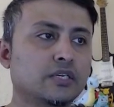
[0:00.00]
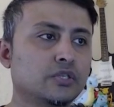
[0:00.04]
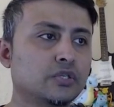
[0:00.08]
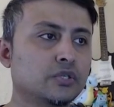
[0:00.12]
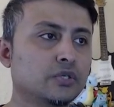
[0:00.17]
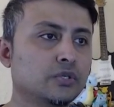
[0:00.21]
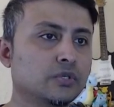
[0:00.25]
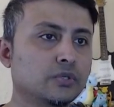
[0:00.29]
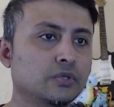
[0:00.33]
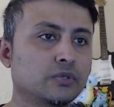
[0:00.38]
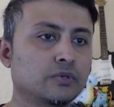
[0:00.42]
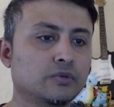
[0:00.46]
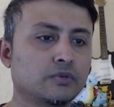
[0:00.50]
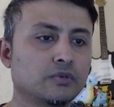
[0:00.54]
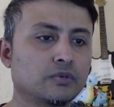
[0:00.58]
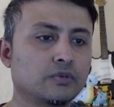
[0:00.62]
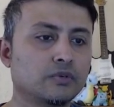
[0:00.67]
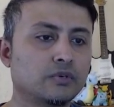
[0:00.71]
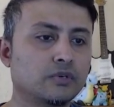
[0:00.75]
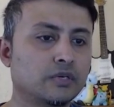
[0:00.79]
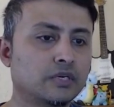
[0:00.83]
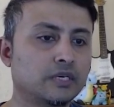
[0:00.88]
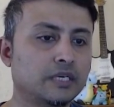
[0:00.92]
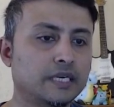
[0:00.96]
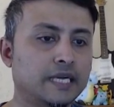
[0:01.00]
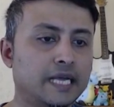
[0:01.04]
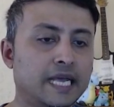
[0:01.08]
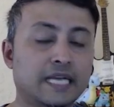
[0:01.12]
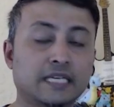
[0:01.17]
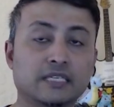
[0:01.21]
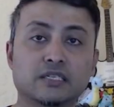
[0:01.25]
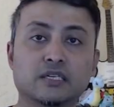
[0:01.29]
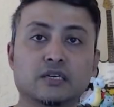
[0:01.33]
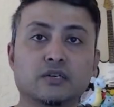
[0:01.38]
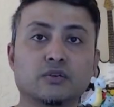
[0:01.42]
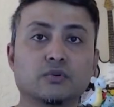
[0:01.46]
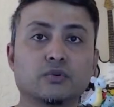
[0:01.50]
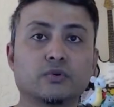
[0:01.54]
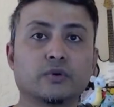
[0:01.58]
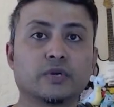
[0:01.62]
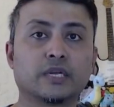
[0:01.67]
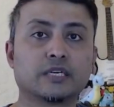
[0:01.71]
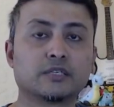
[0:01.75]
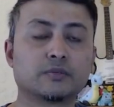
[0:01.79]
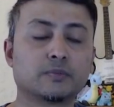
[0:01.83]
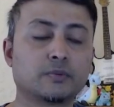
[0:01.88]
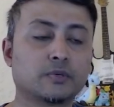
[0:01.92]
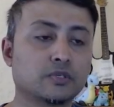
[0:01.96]
to Excel quick
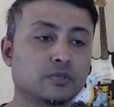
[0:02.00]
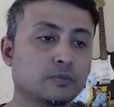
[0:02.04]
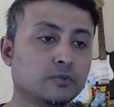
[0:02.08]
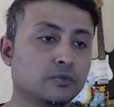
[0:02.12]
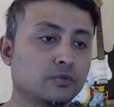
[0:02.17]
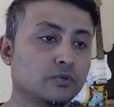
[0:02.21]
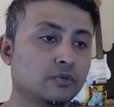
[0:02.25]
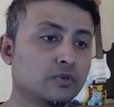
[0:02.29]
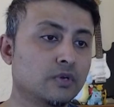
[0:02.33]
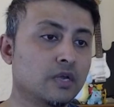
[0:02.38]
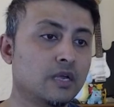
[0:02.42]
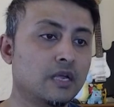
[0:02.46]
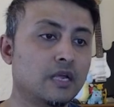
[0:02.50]
as possible.